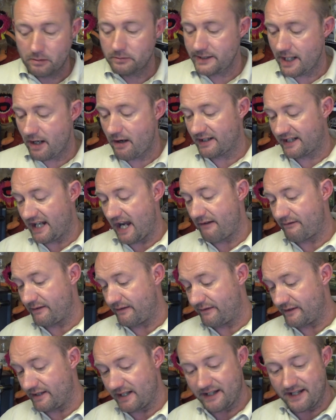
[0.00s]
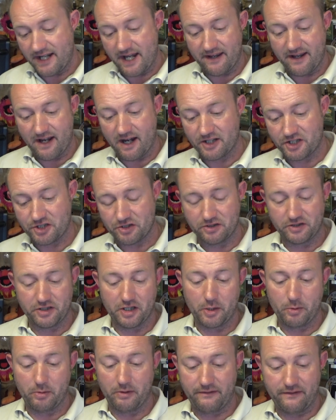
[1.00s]
yeah, I get everything in there that I should
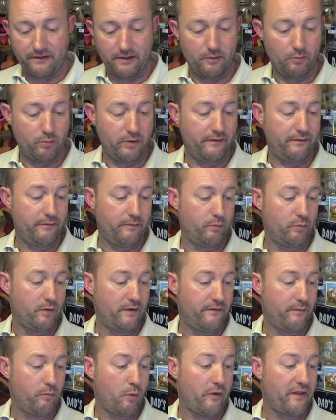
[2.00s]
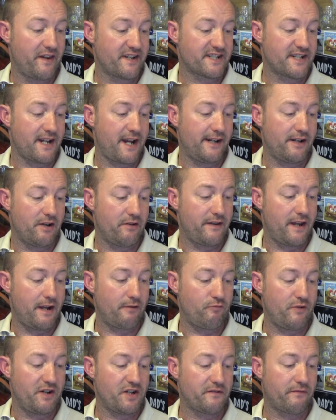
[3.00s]
do with with with what they're saying on there,
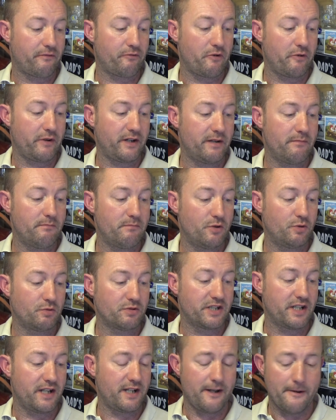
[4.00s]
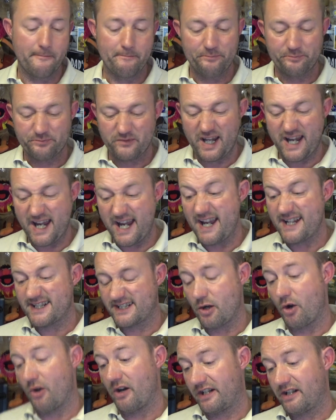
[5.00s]
rich, fruity and malty. It has
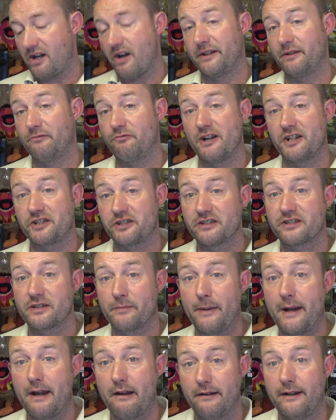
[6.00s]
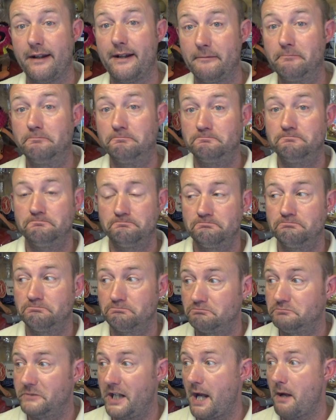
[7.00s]
got kind of richness about it.
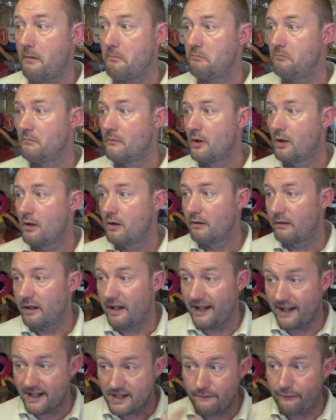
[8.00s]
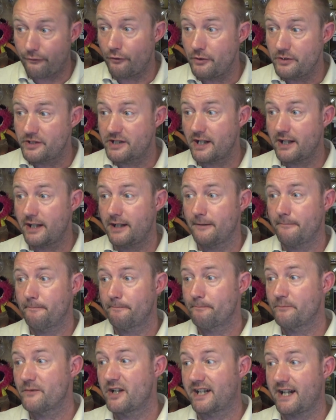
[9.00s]
Yeah, it is fruity.
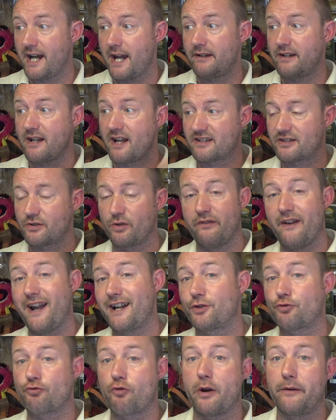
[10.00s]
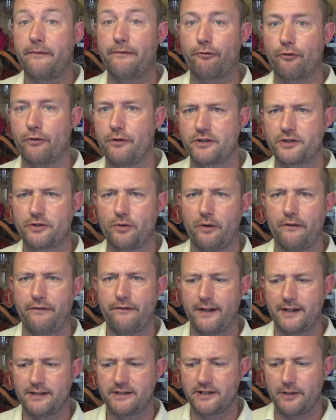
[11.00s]
Again, that sort of hedgerow fruit sort of
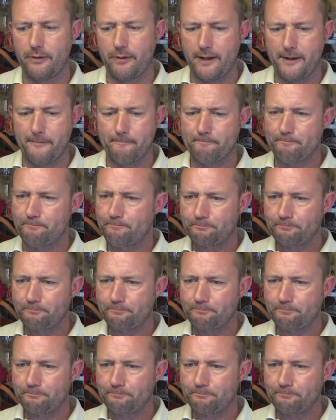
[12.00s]
thing to it.